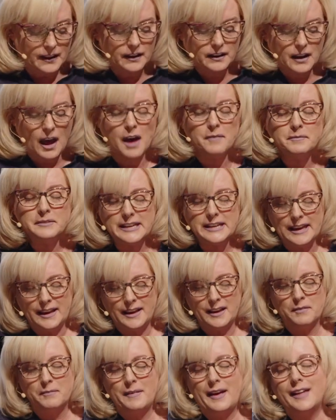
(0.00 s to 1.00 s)
Come to
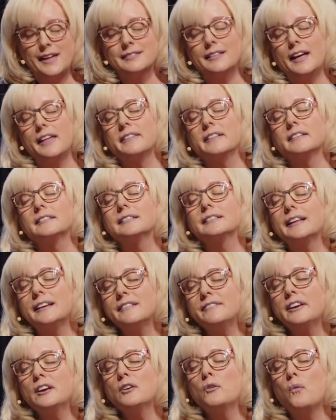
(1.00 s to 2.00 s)
him and let the
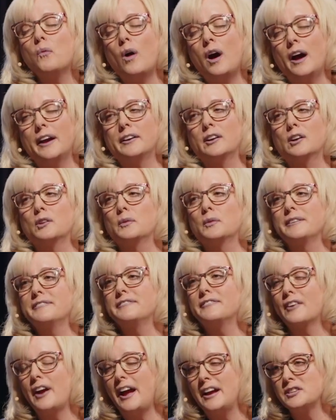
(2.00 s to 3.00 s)
living water
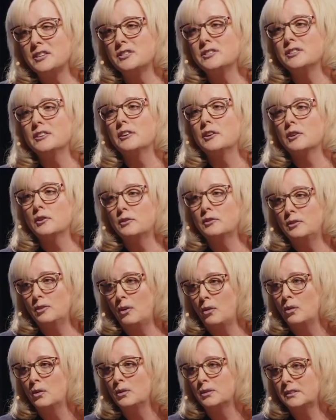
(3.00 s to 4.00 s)
refresh your
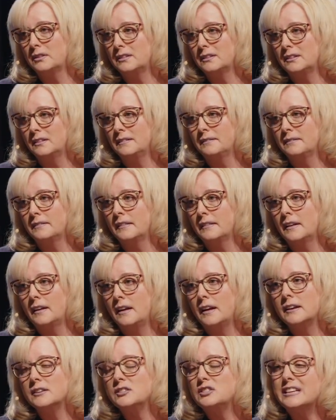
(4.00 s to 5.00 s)
souls.
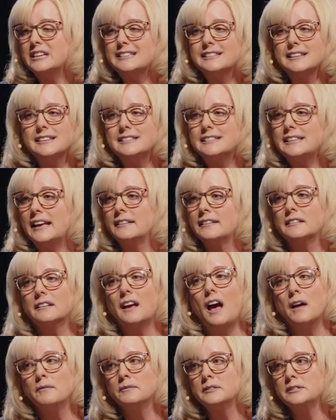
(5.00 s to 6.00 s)
Jesus says,
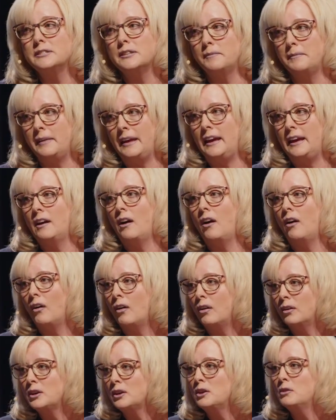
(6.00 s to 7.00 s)
Come to me,
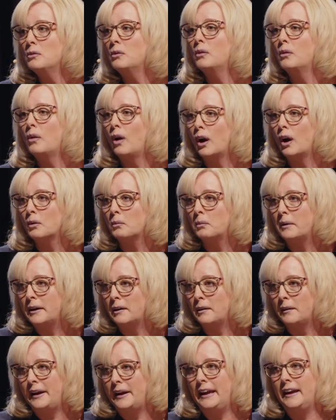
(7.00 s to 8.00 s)
all you who are
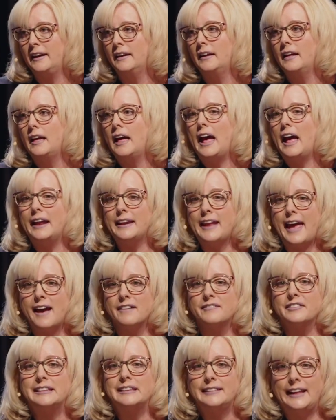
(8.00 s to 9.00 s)
weary and
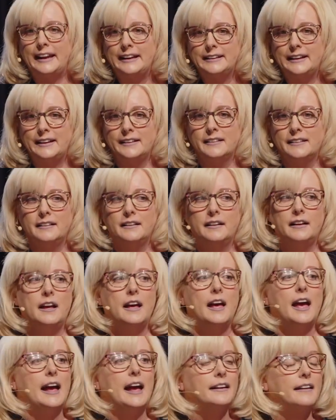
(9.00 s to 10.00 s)
heavy laden,
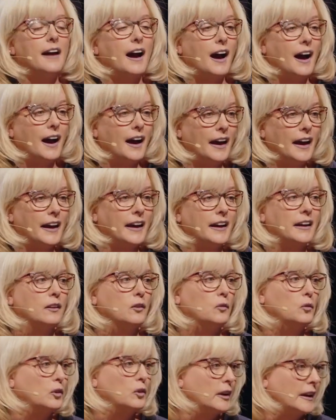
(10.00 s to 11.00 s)
and I
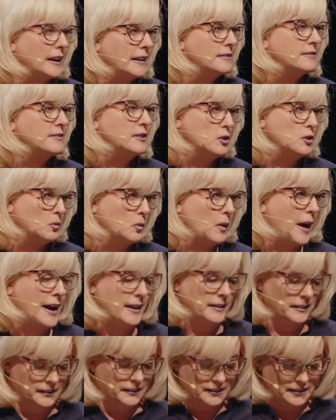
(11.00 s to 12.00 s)
will give you
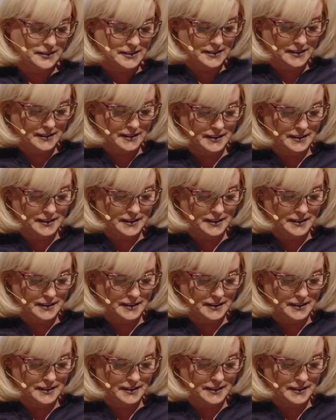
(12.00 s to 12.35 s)
rest.